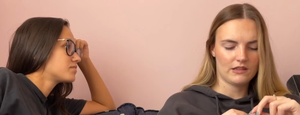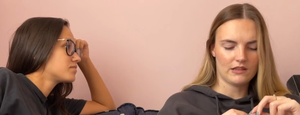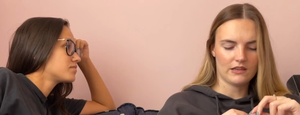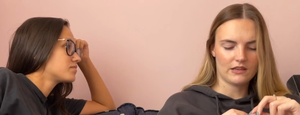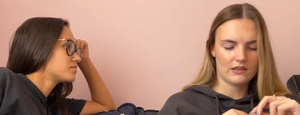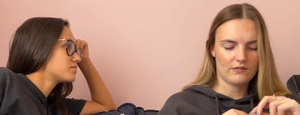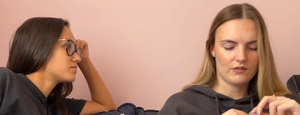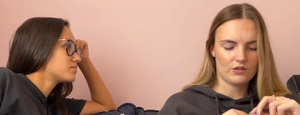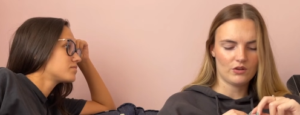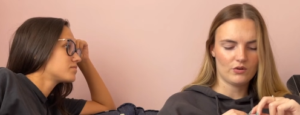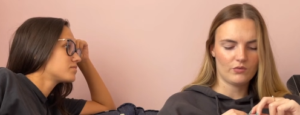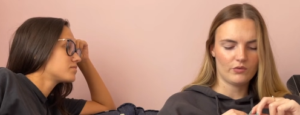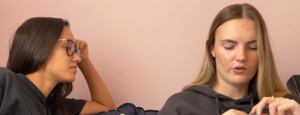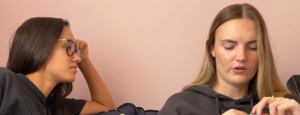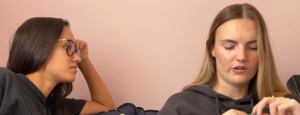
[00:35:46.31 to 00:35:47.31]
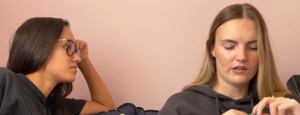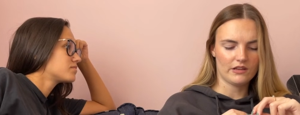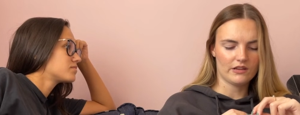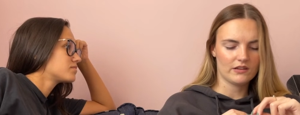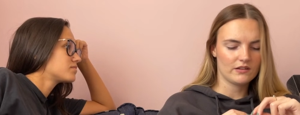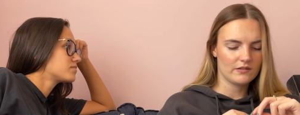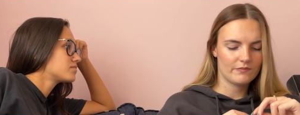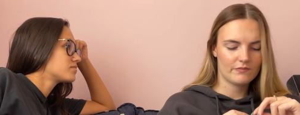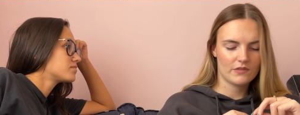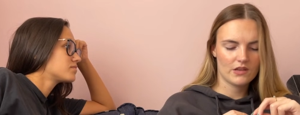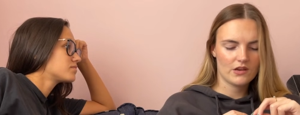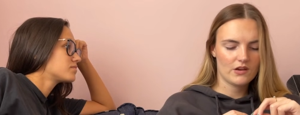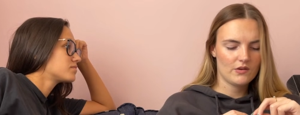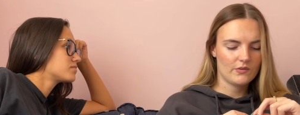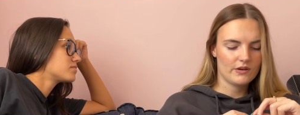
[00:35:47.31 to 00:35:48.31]
Speaker 1: and like, even though we're like
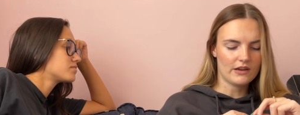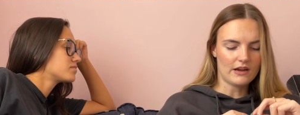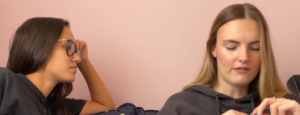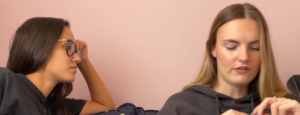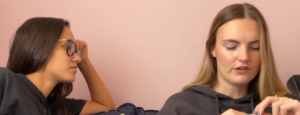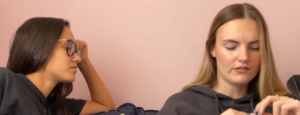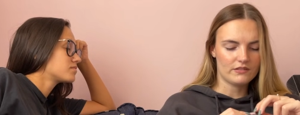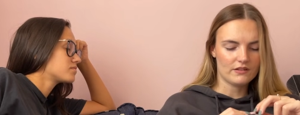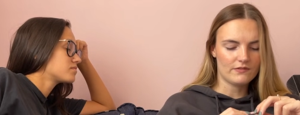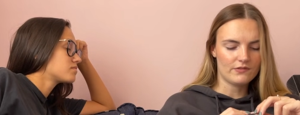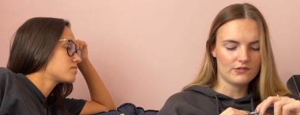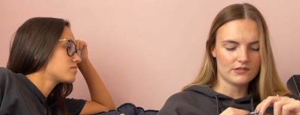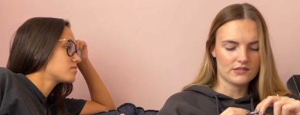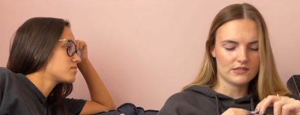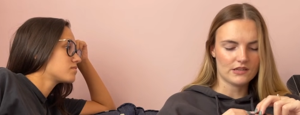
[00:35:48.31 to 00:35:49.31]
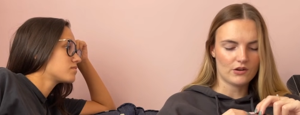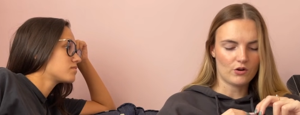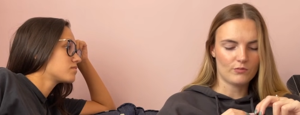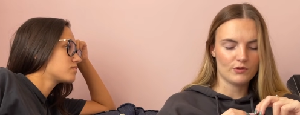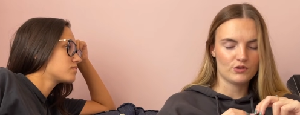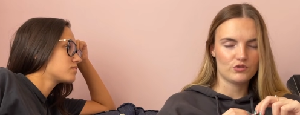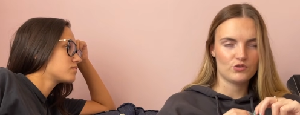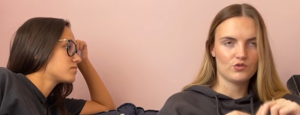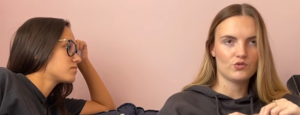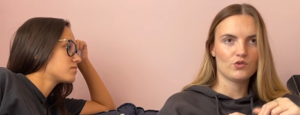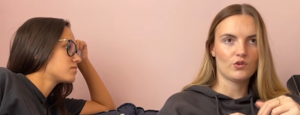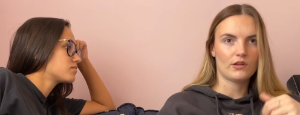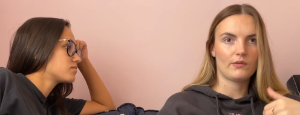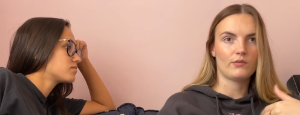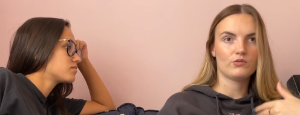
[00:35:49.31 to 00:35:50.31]
we have our differences. I hope that you
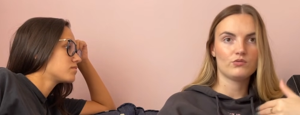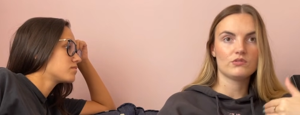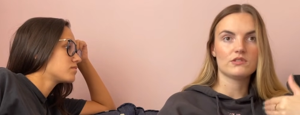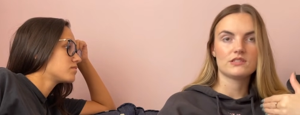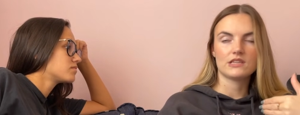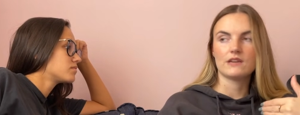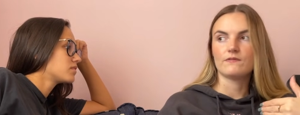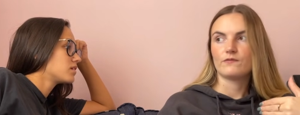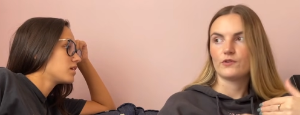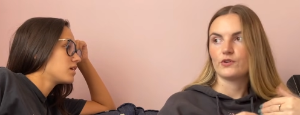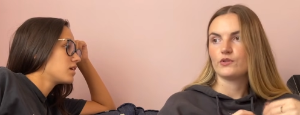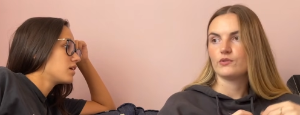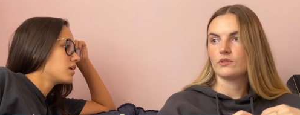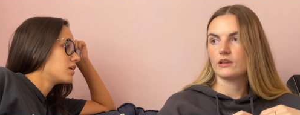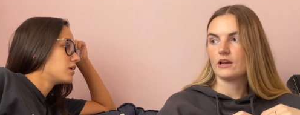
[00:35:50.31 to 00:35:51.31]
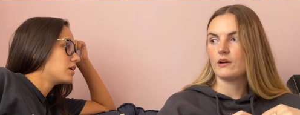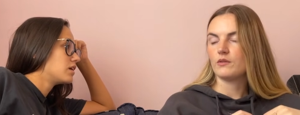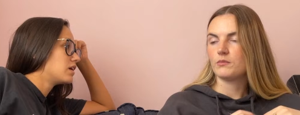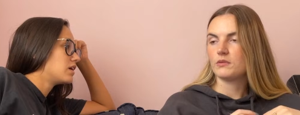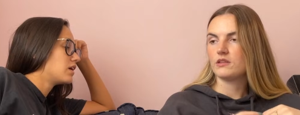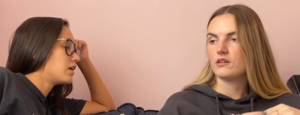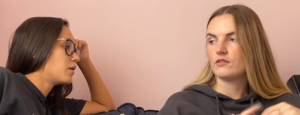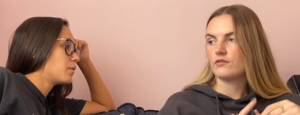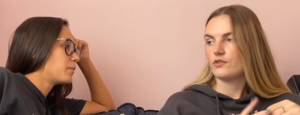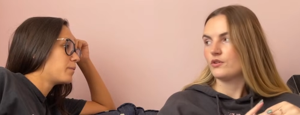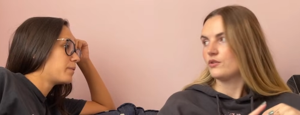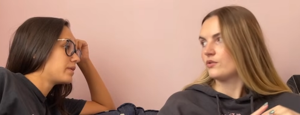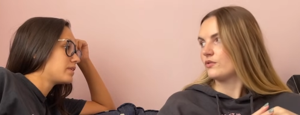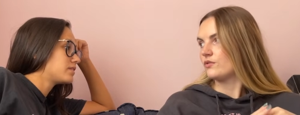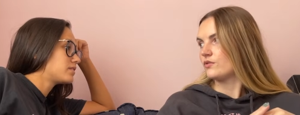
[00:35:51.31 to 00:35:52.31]
know that I will do the same for you. Like I will be there for
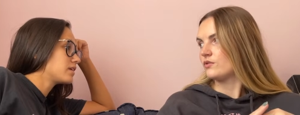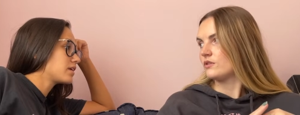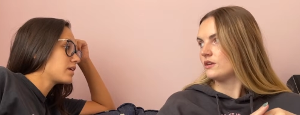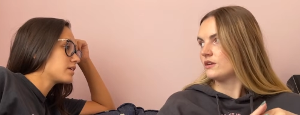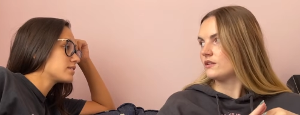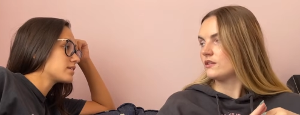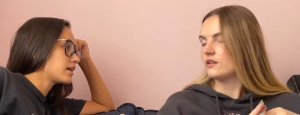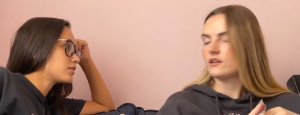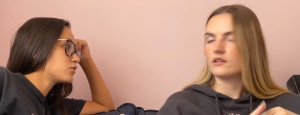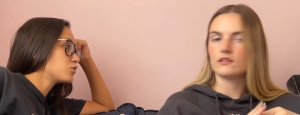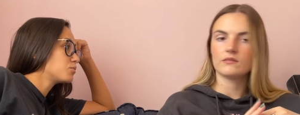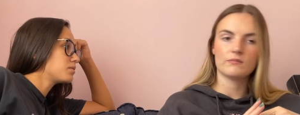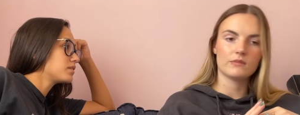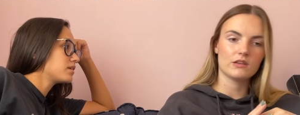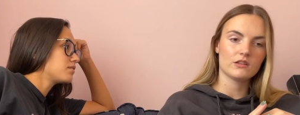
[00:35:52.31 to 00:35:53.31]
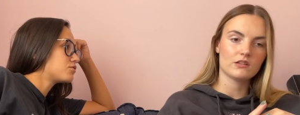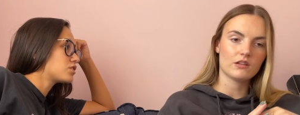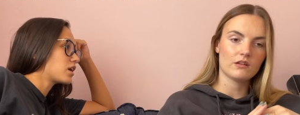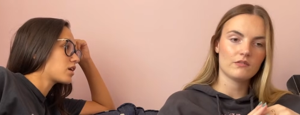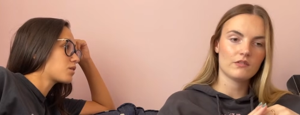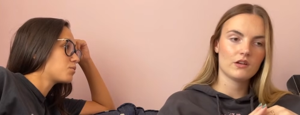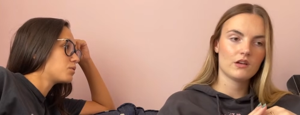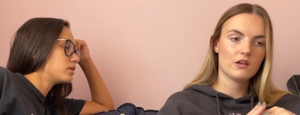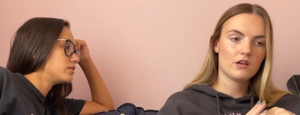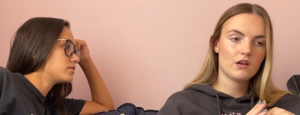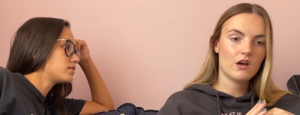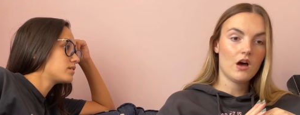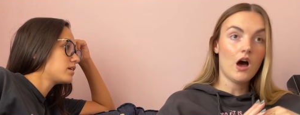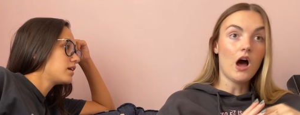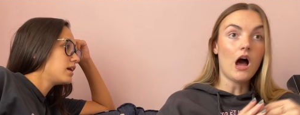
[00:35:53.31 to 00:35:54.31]
you. But the
Speaker 2: thing is, I do believe Chuck would.
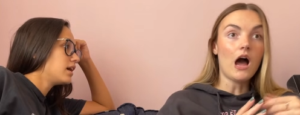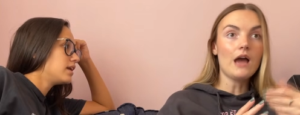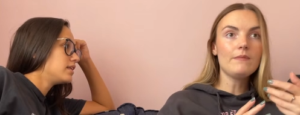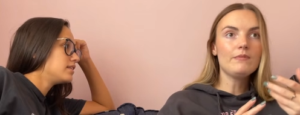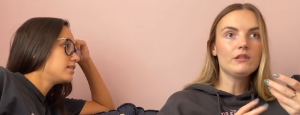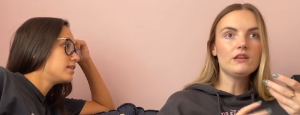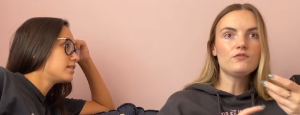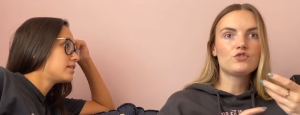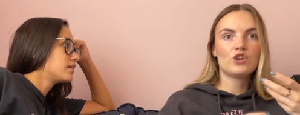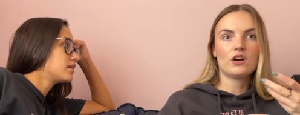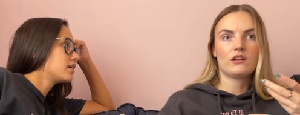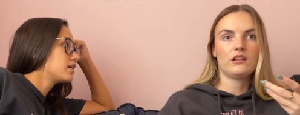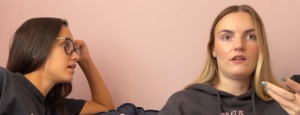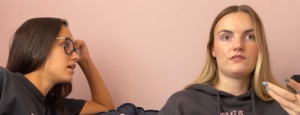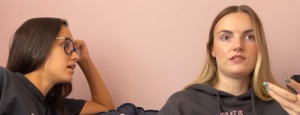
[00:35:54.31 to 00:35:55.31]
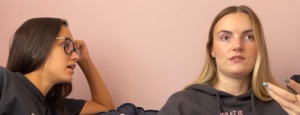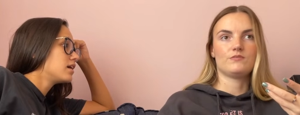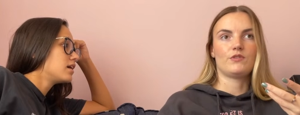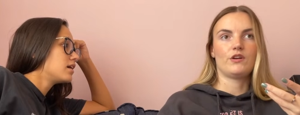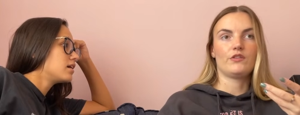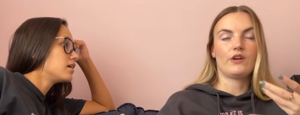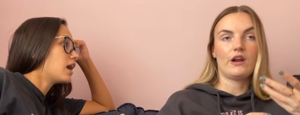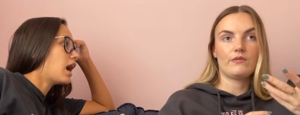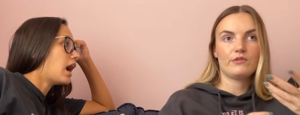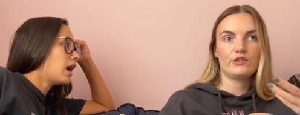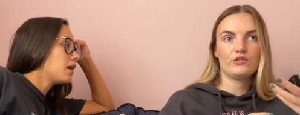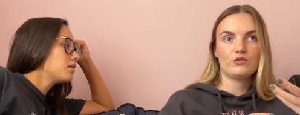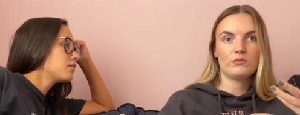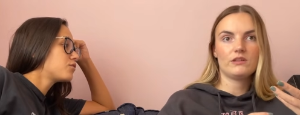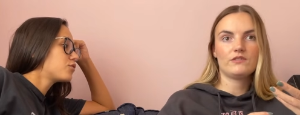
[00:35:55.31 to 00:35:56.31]
I believe
Speaker 1: Chuck loves his brother. I really
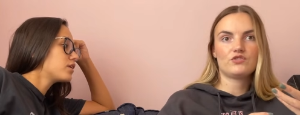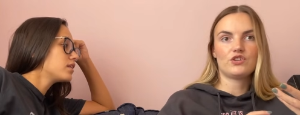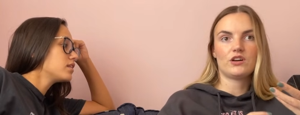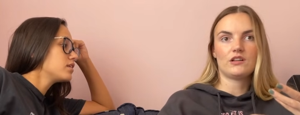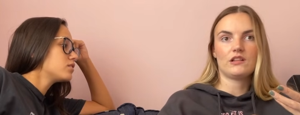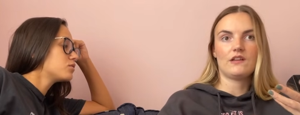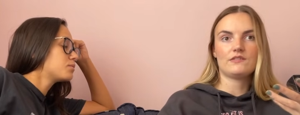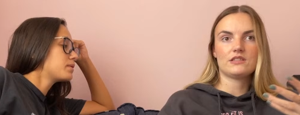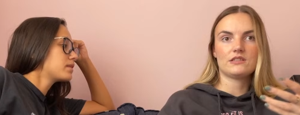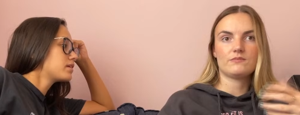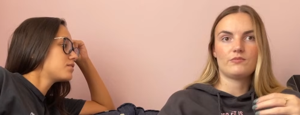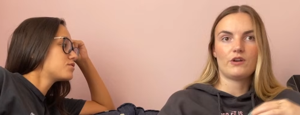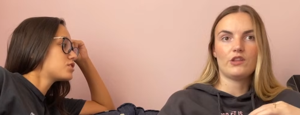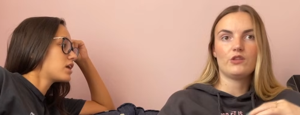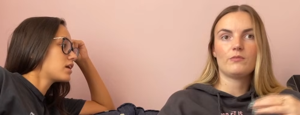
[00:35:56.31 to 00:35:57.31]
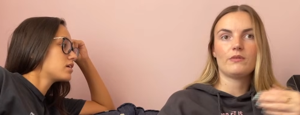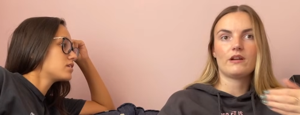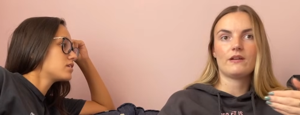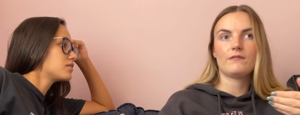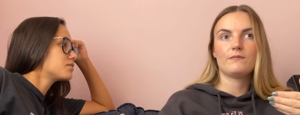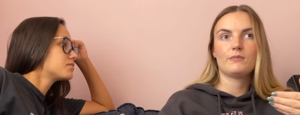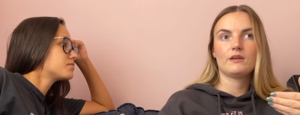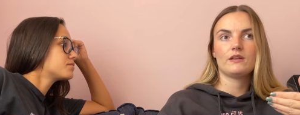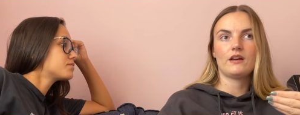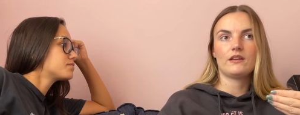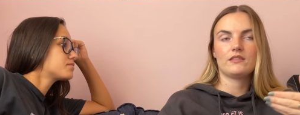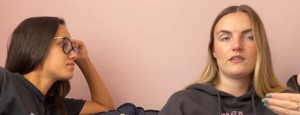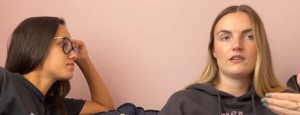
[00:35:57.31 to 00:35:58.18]
I do believe really Chuck loves believe his brother, Jack... but I be, I